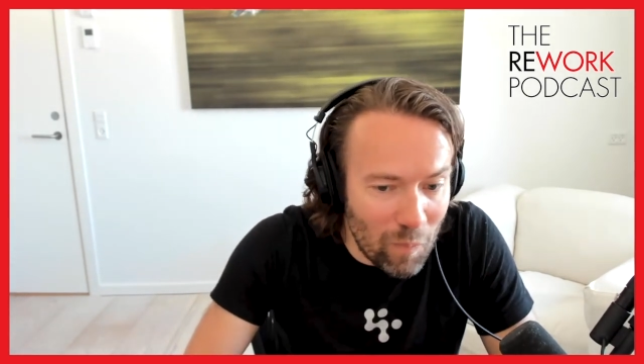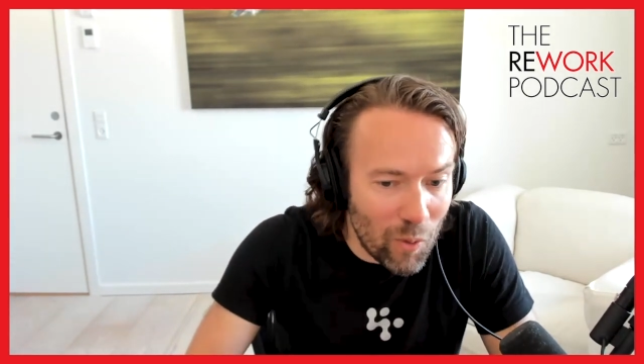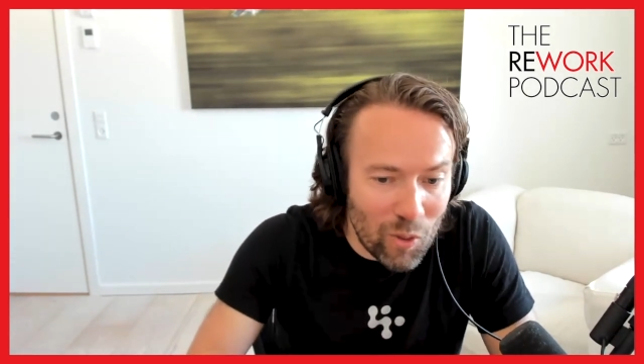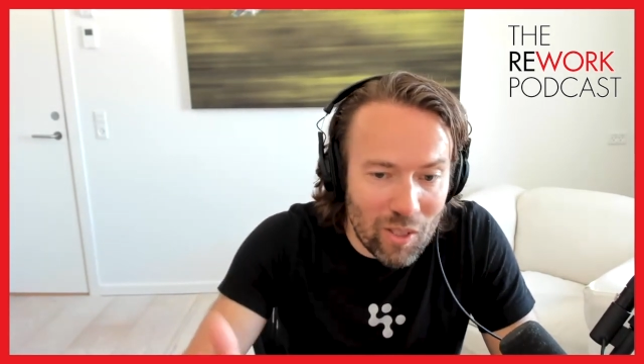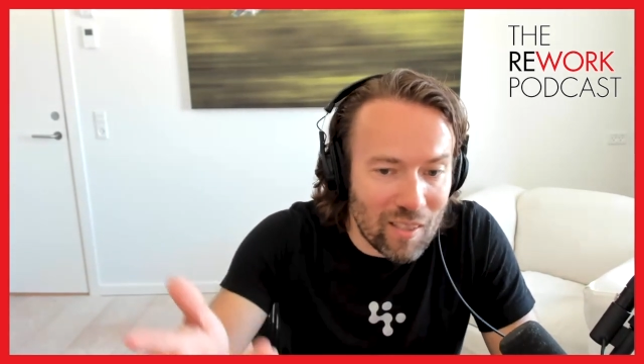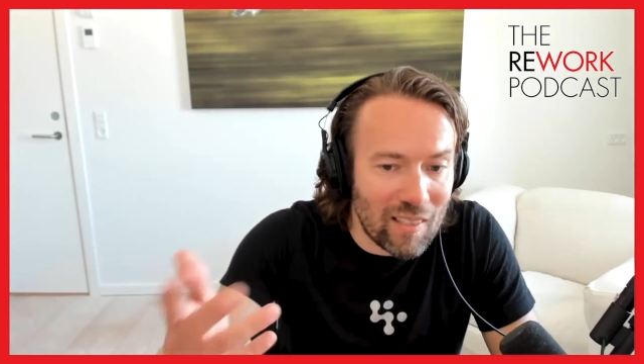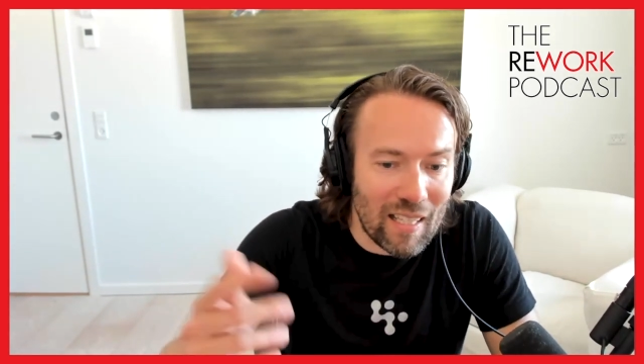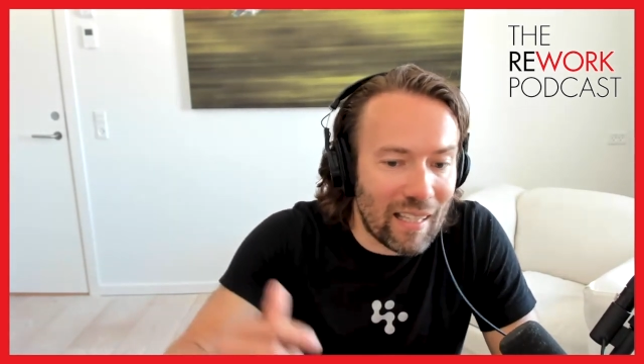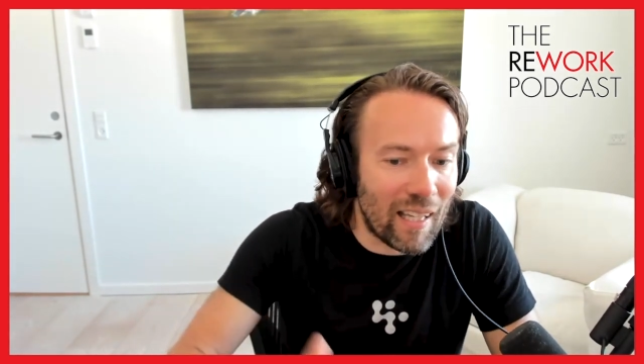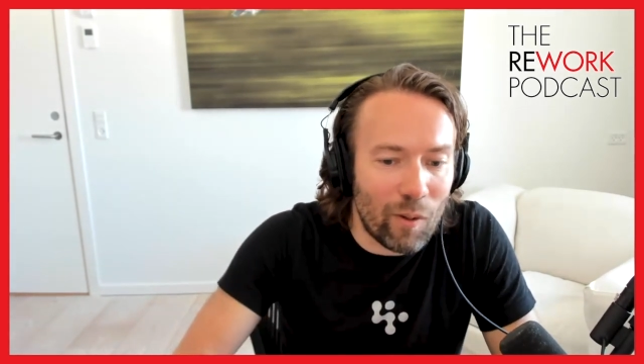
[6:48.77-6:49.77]
There was just this
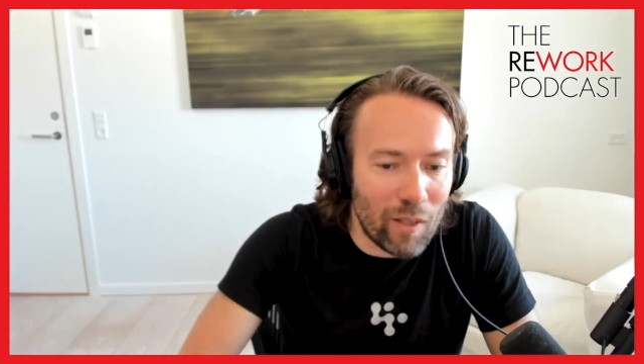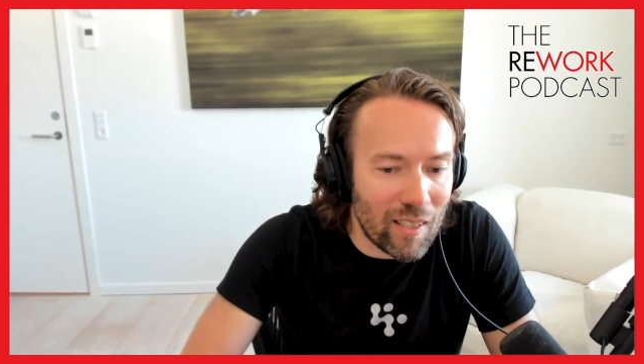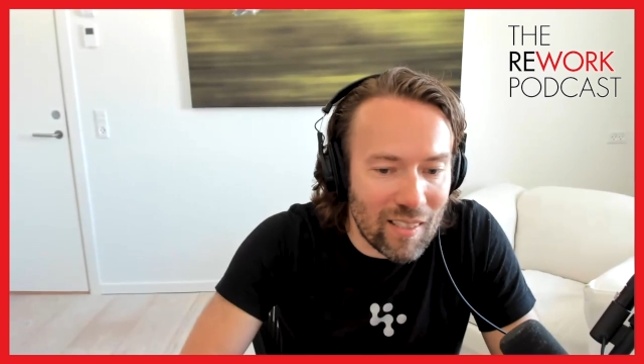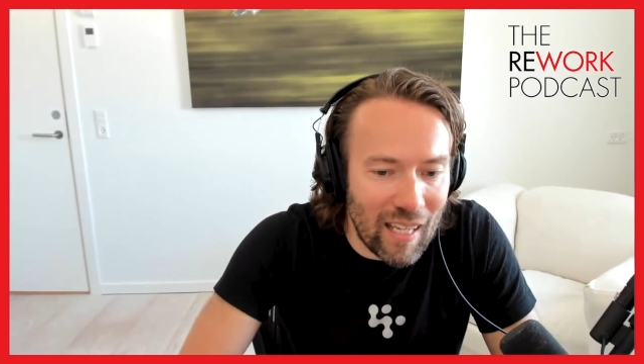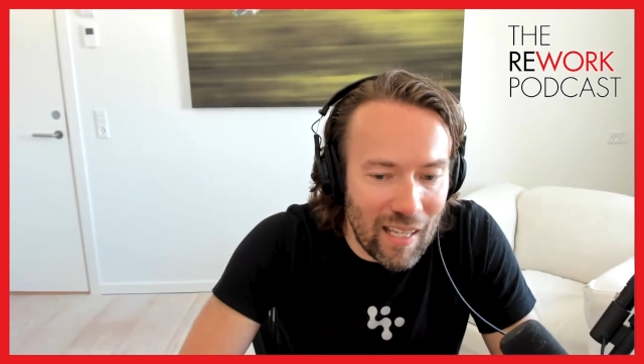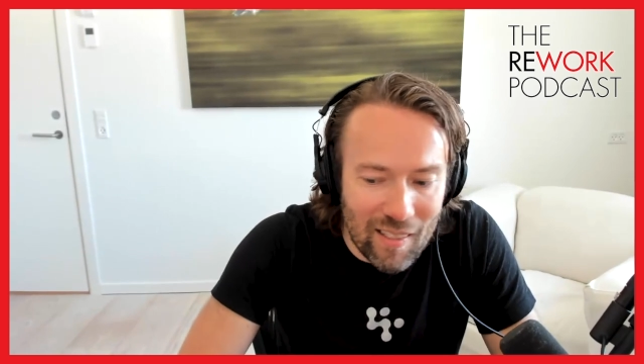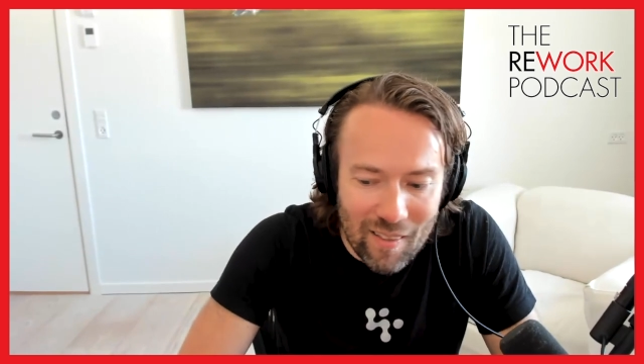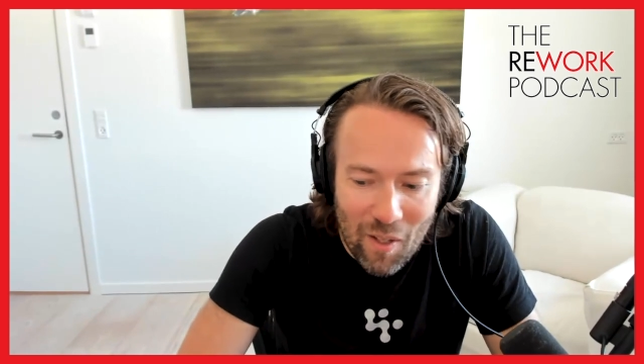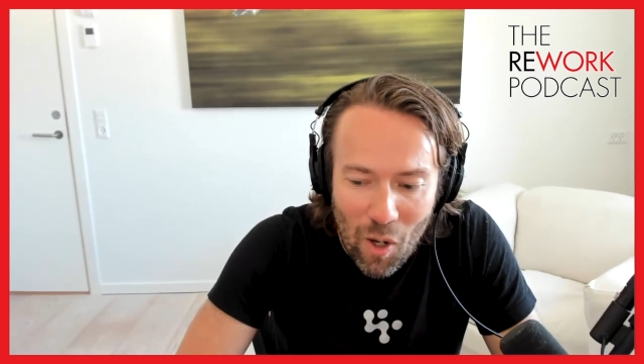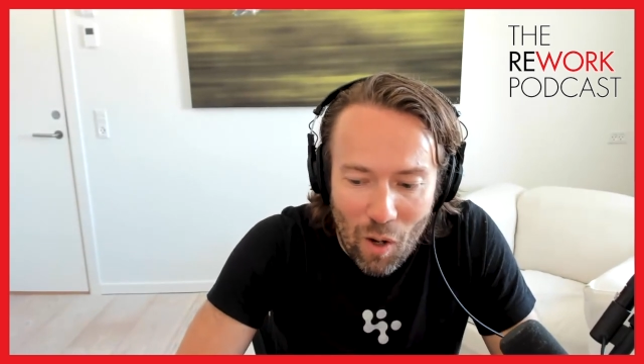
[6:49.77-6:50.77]
hilarious case
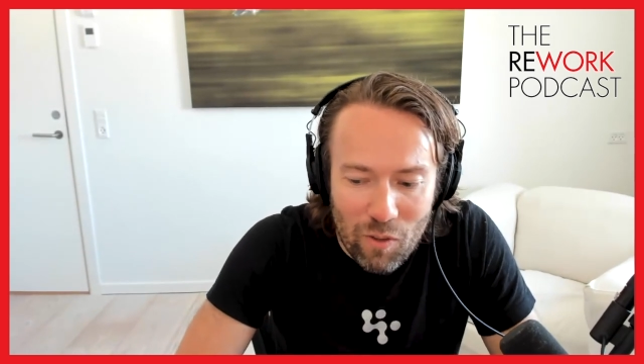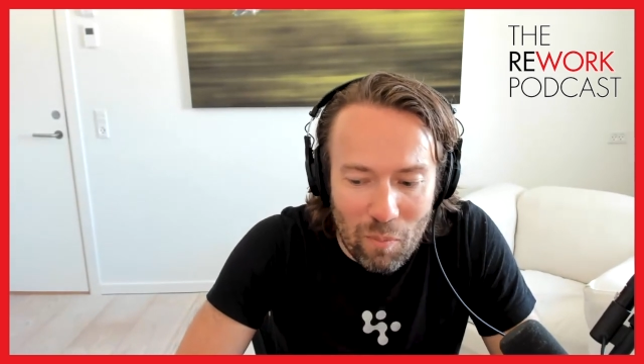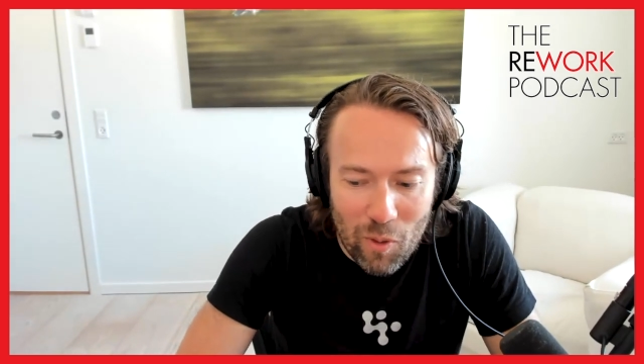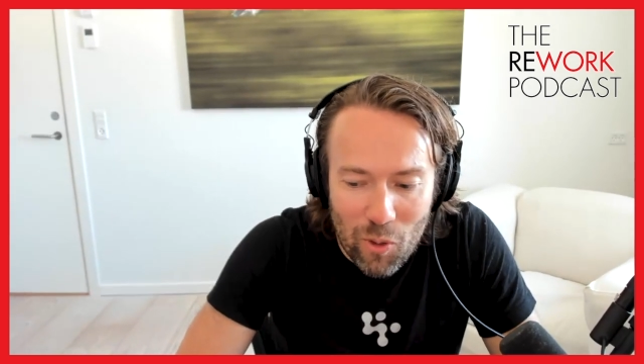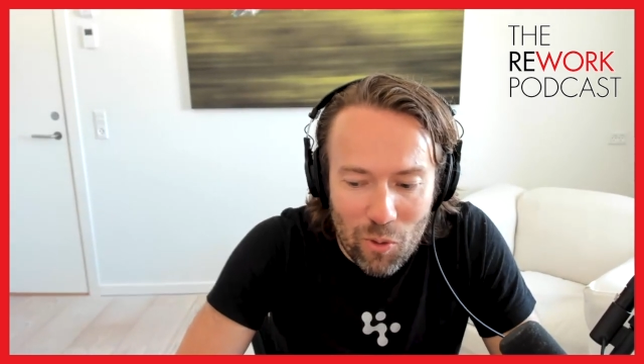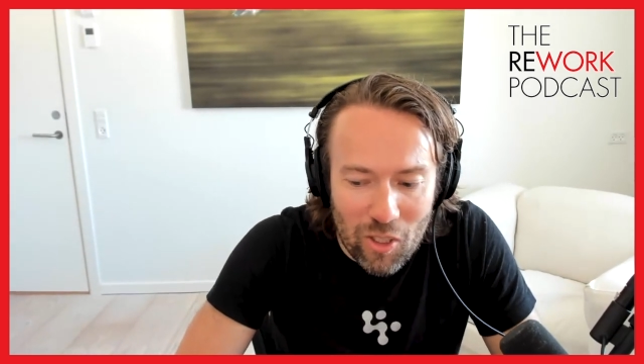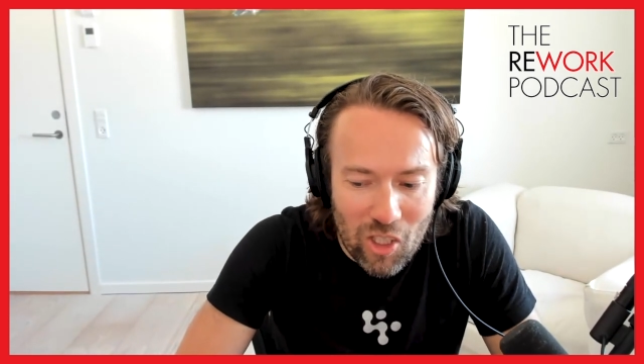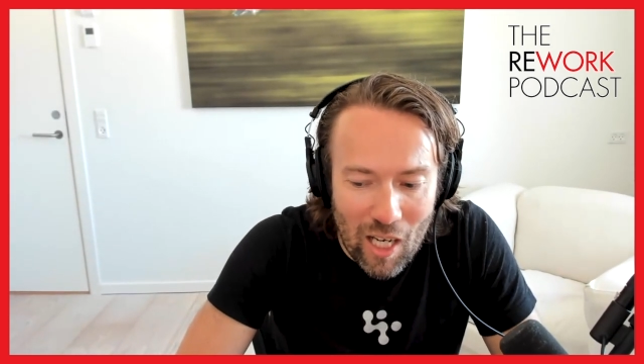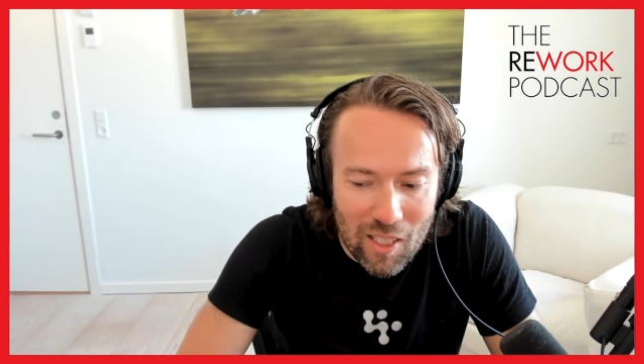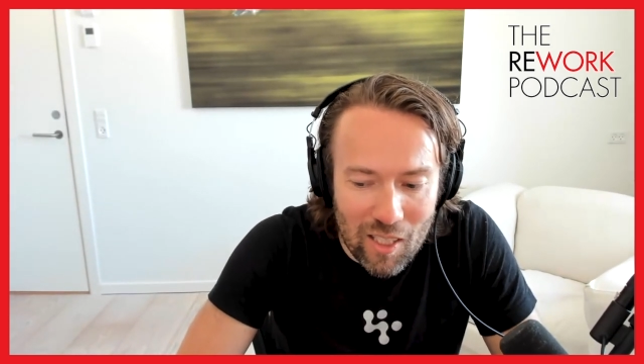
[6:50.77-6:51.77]
of someone using
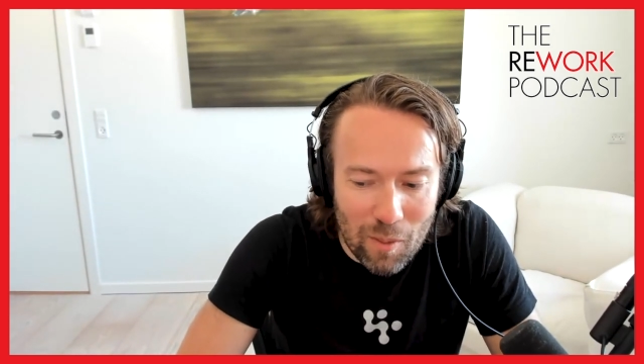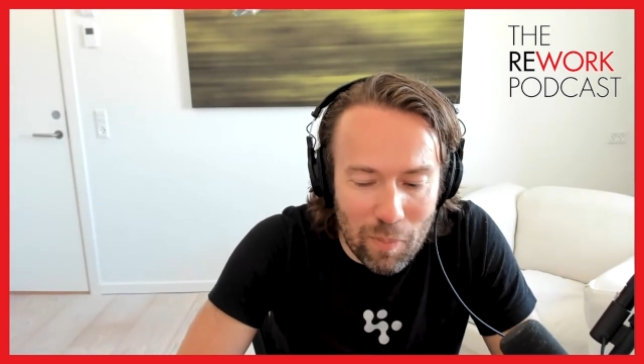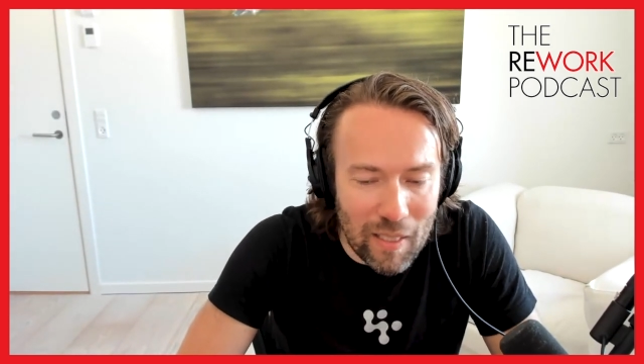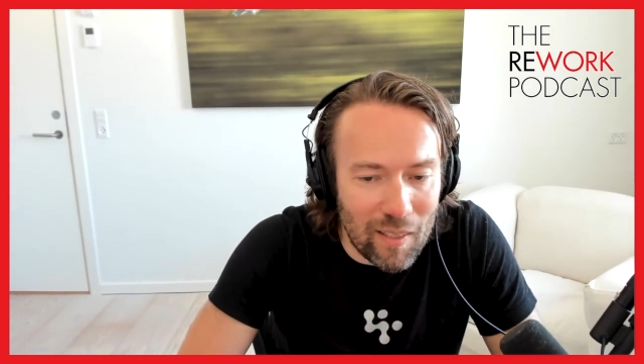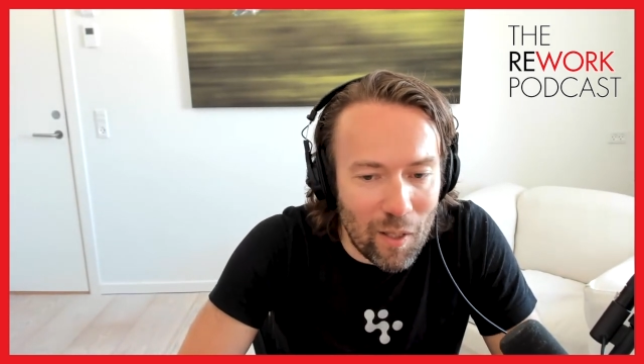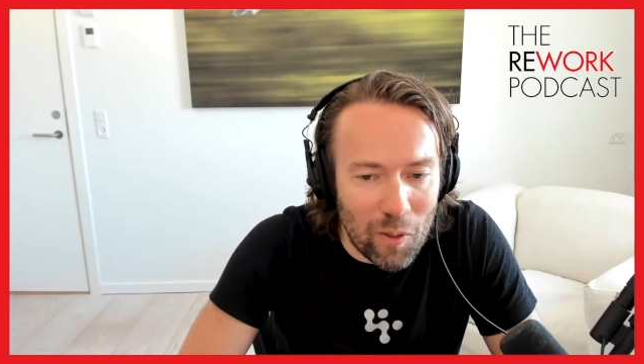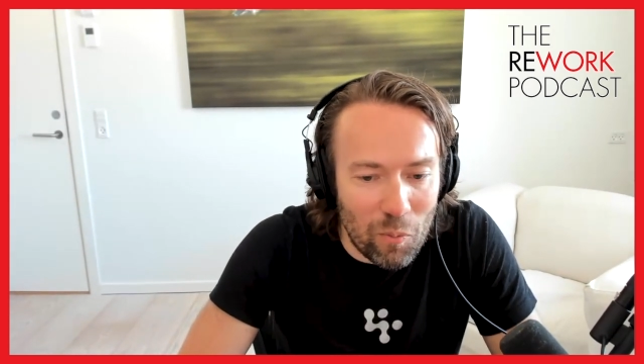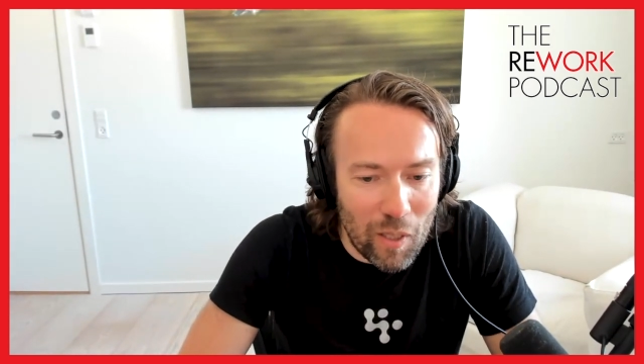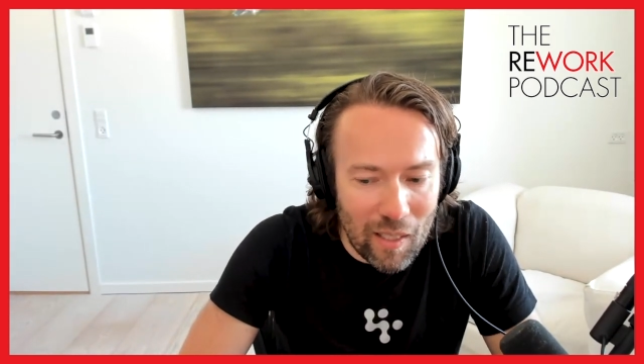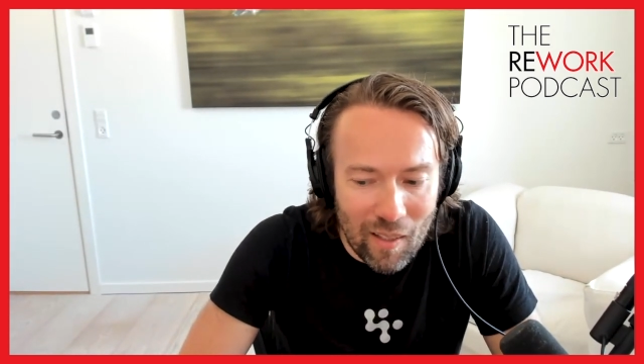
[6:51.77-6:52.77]
ChatGPT the other
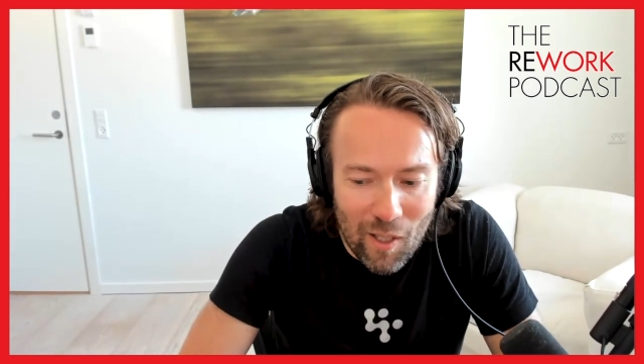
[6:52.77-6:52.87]
week